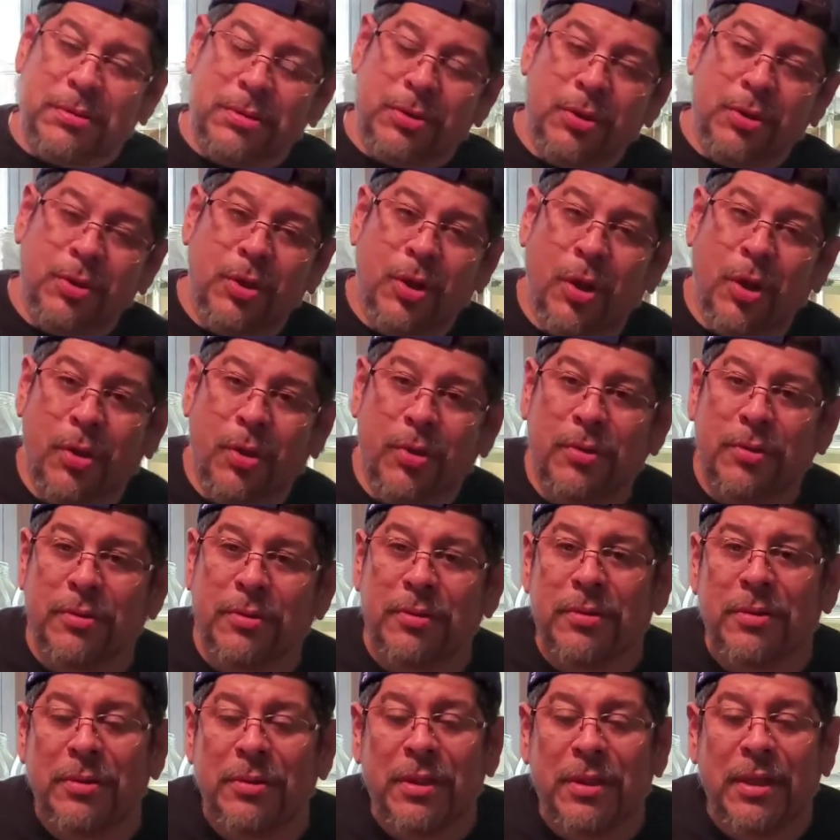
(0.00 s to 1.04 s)
too
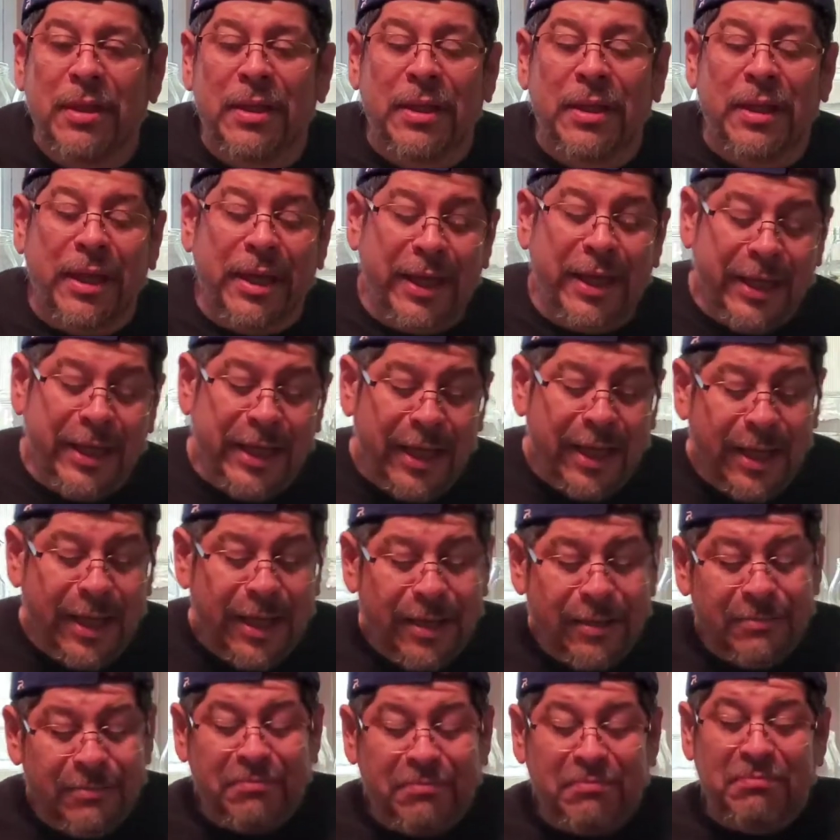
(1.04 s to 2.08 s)
cold, and
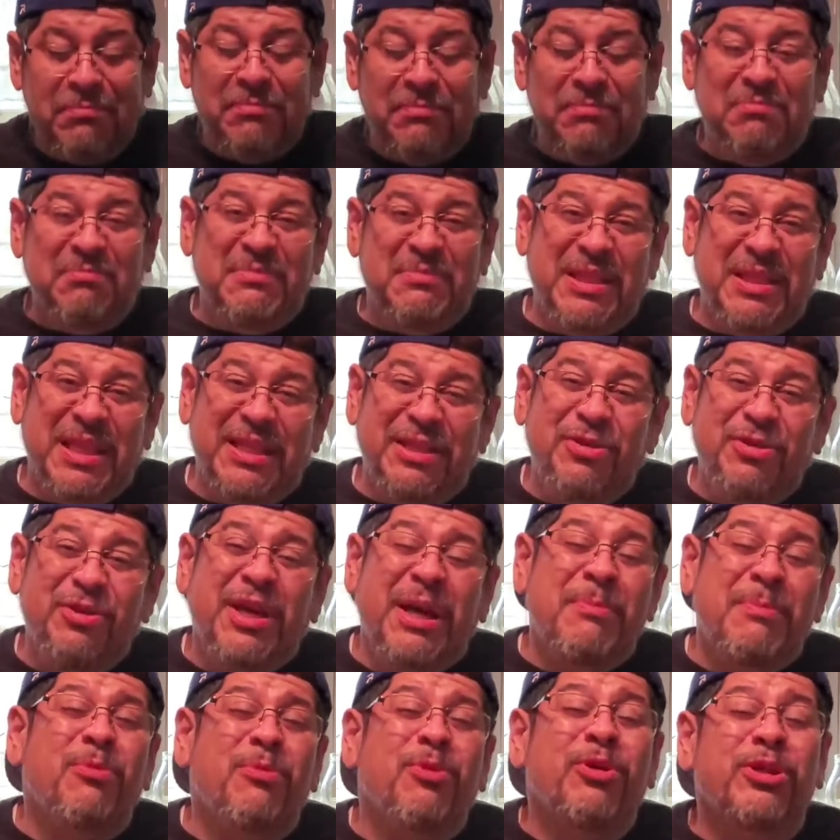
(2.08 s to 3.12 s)
that you
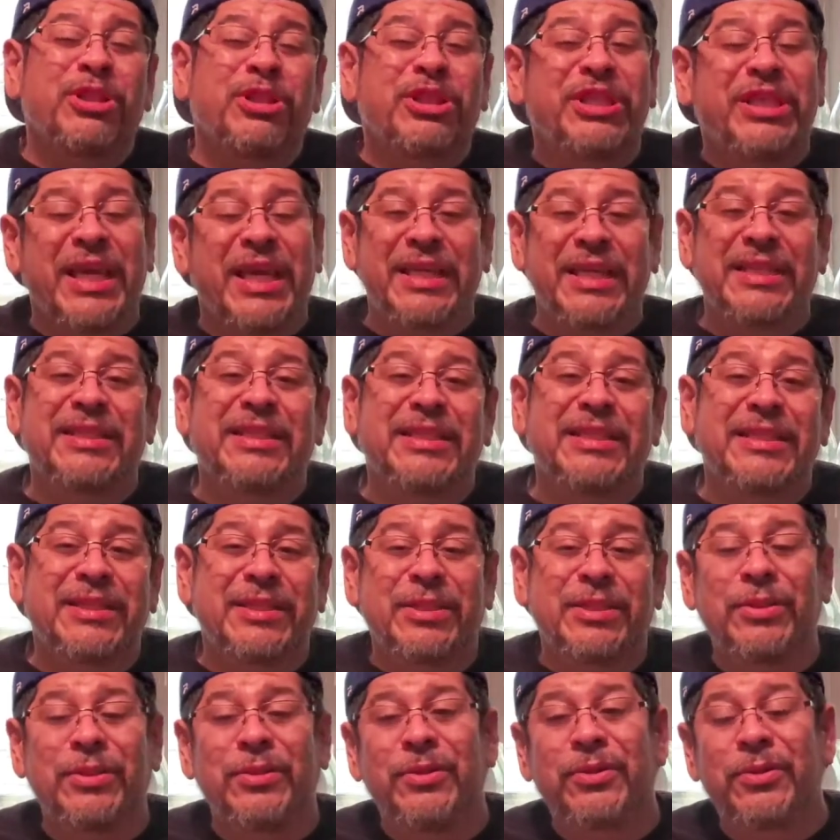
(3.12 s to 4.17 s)
got more chances
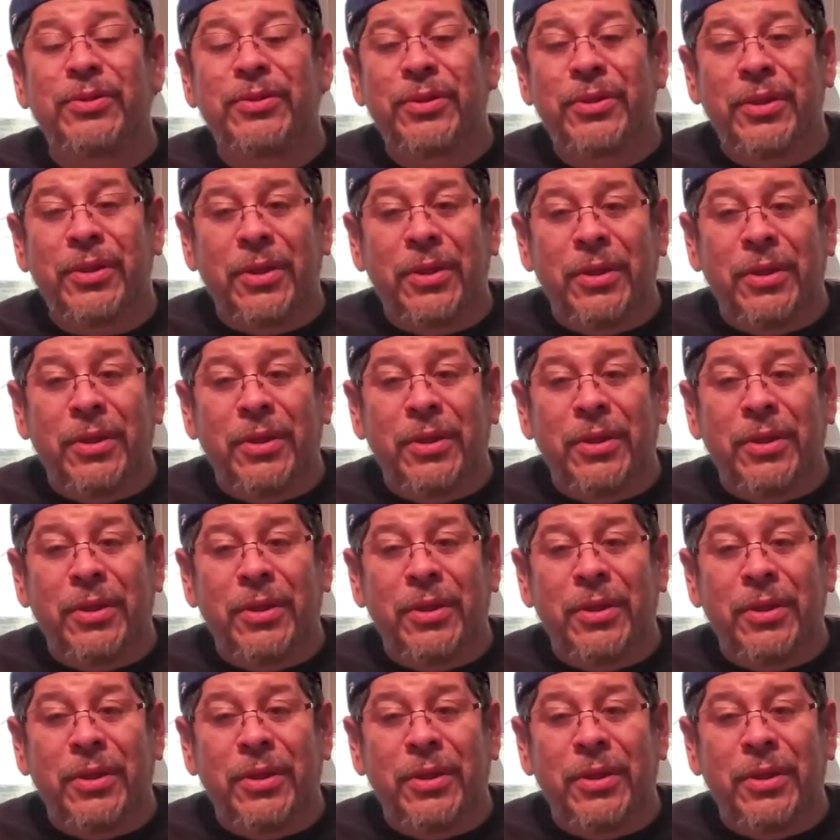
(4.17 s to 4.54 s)
to